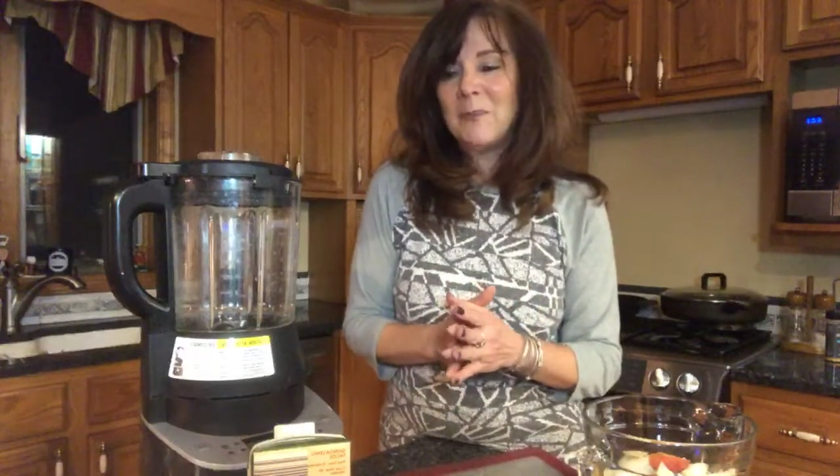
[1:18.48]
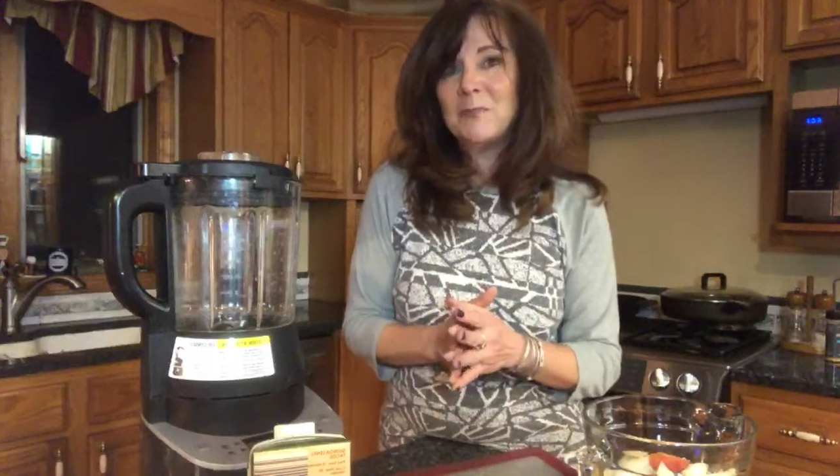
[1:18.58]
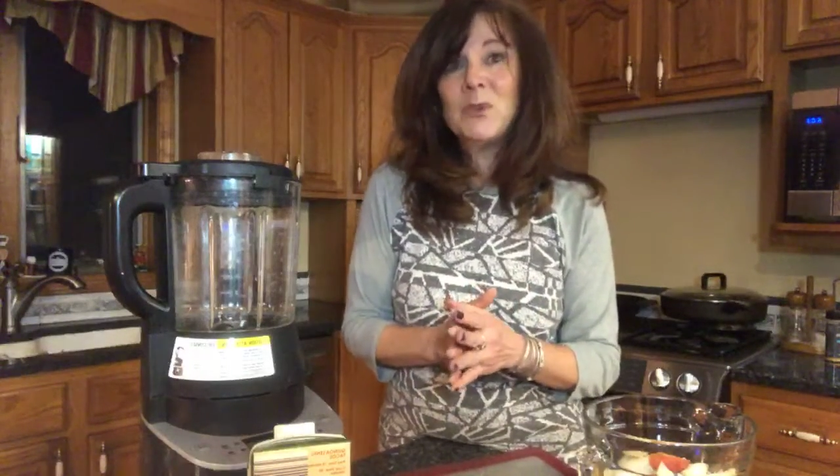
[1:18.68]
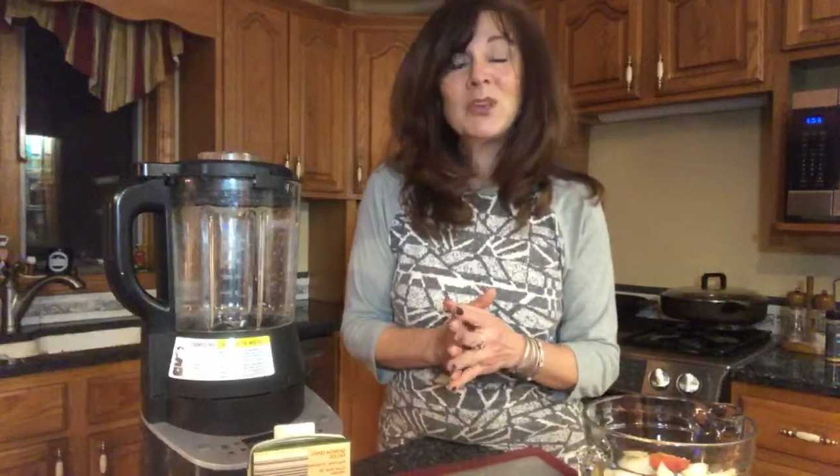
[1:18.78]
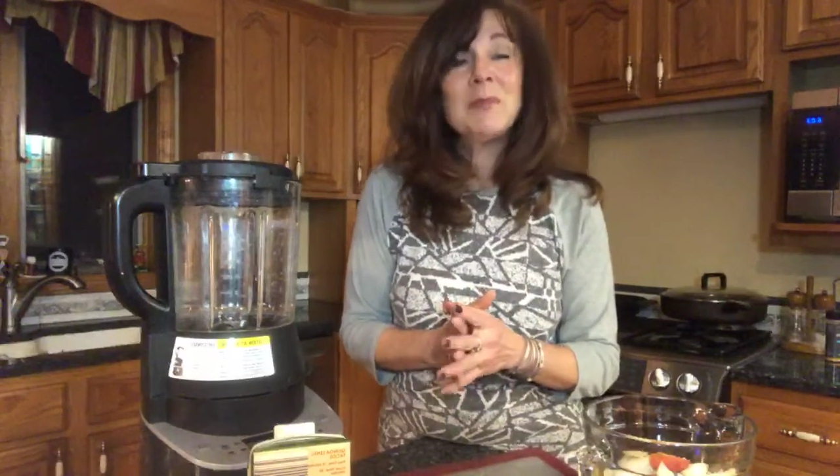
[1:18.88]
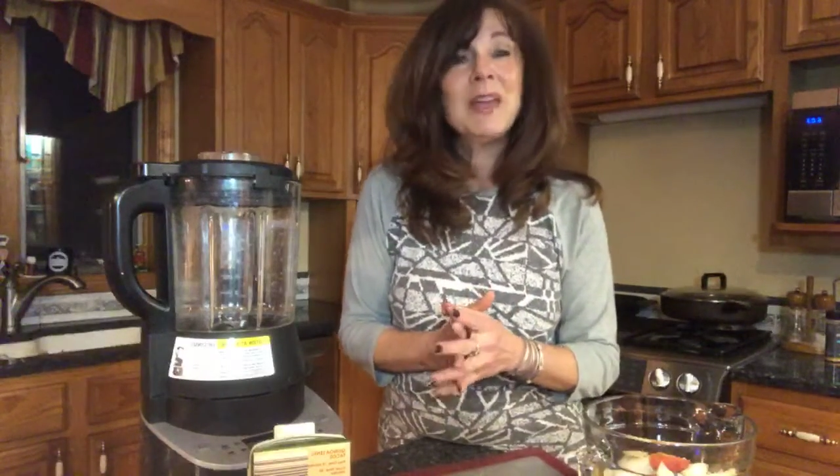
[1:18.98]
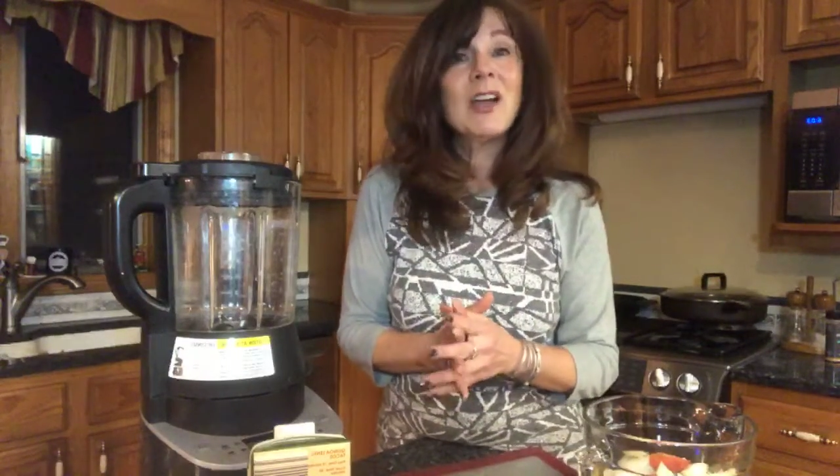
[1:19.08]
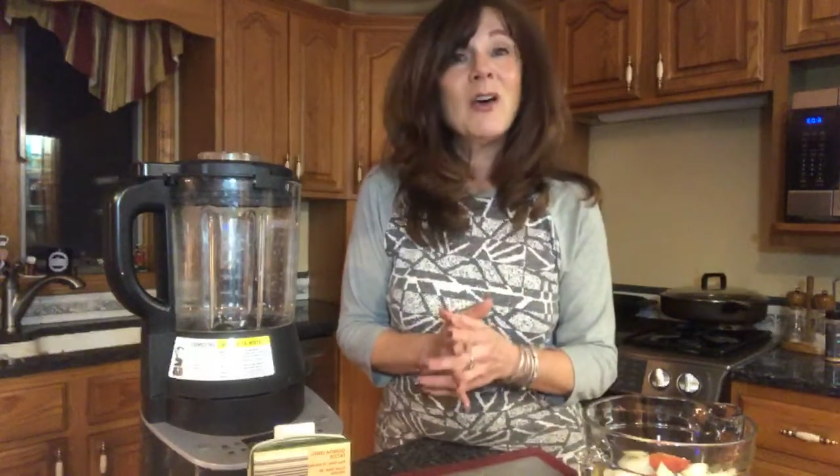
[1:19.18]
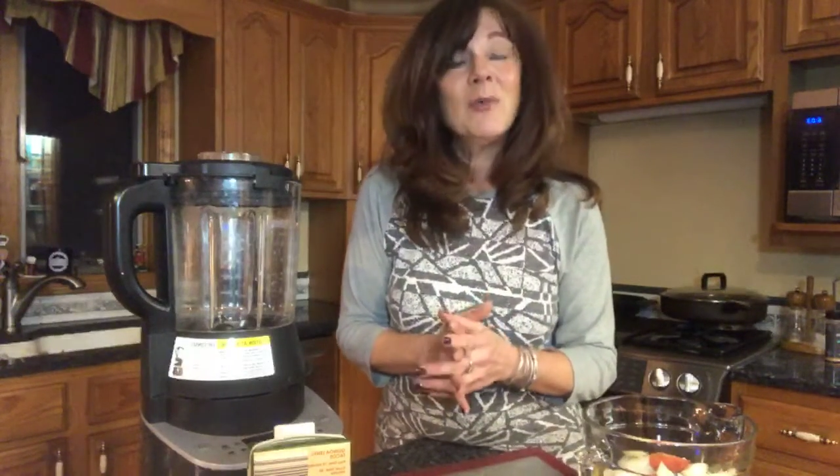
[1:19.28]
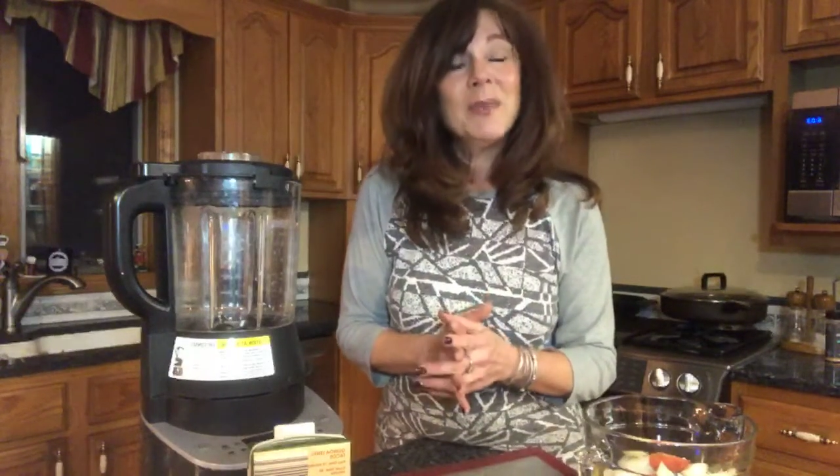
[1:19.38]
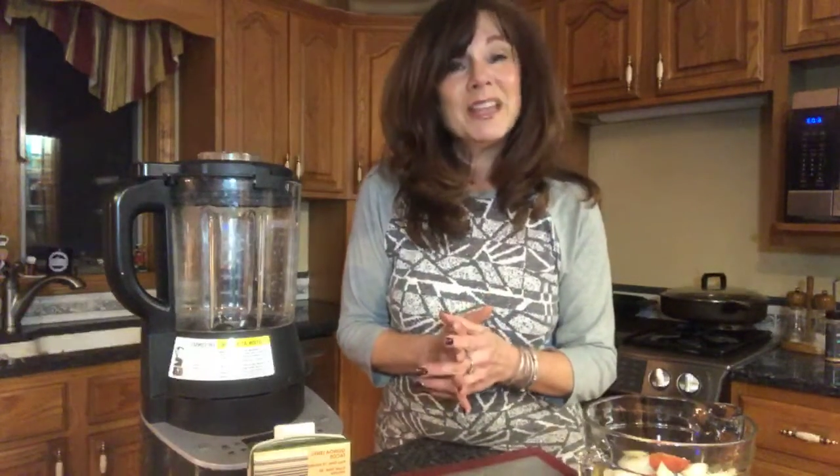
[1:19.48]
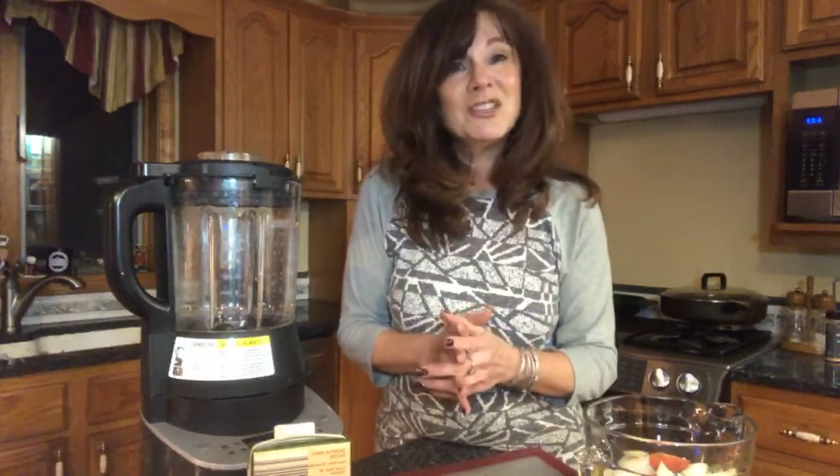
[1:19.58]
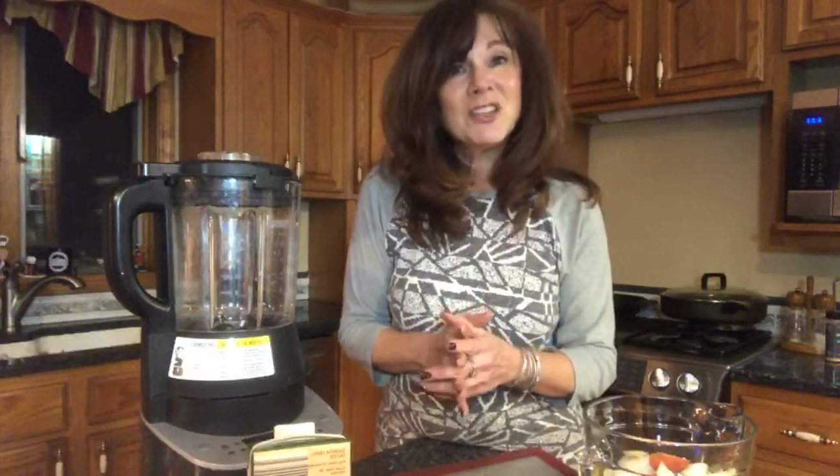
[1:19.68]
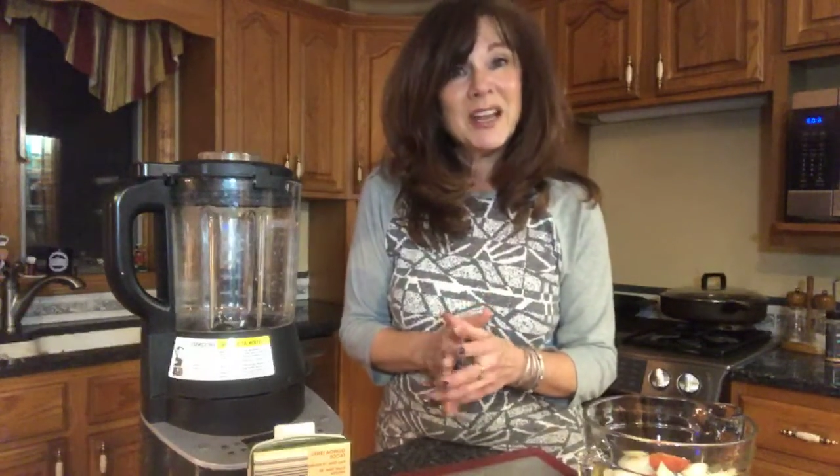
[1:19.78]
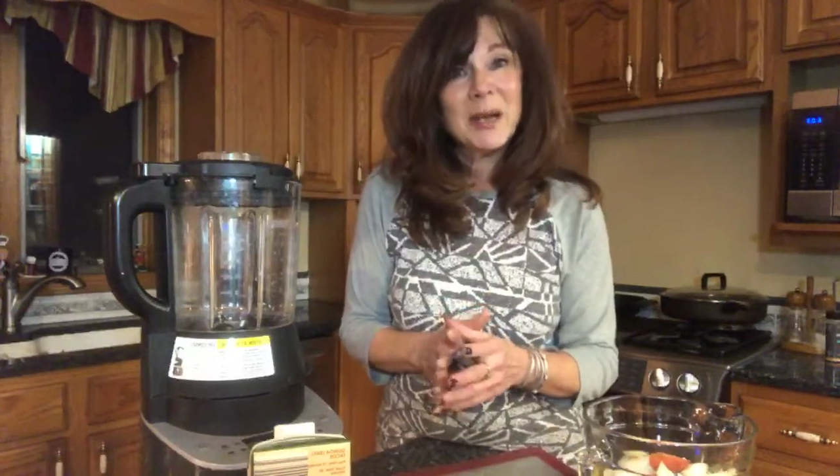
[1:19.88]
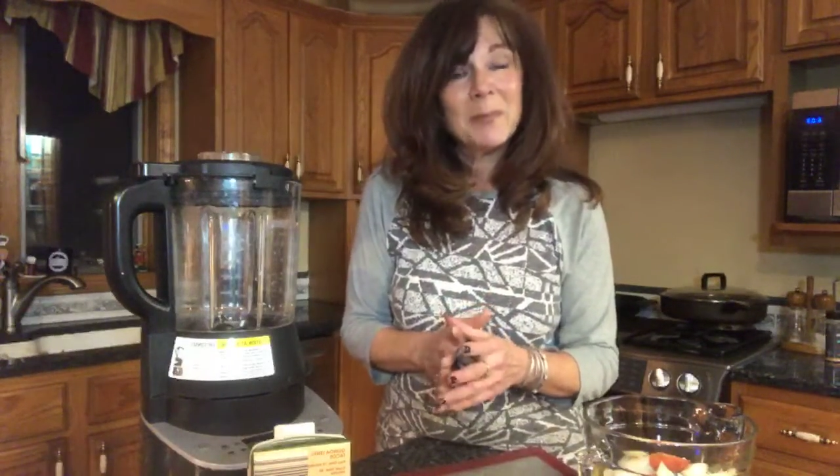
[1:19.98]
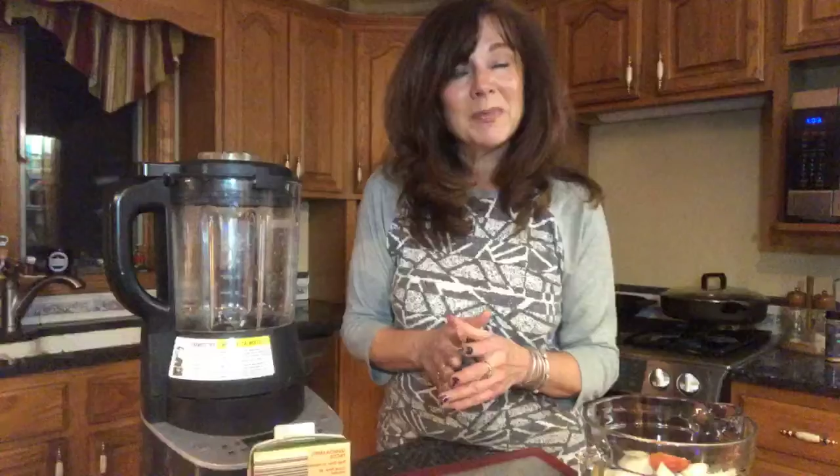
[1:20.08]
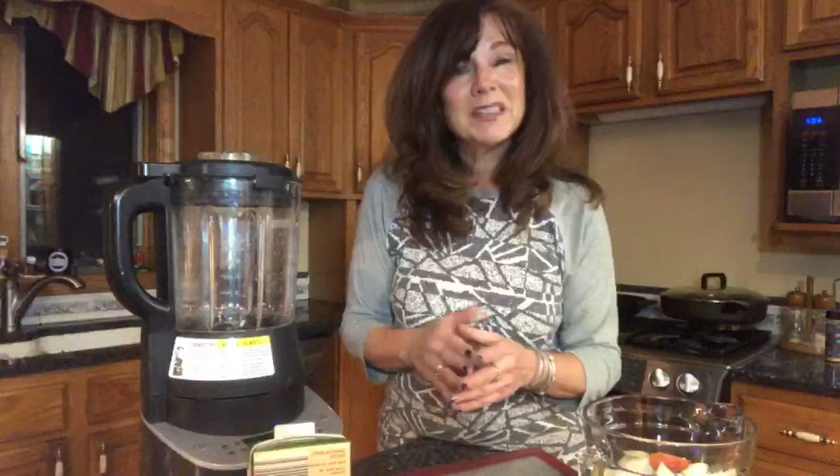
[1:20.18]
You can make homemade jam.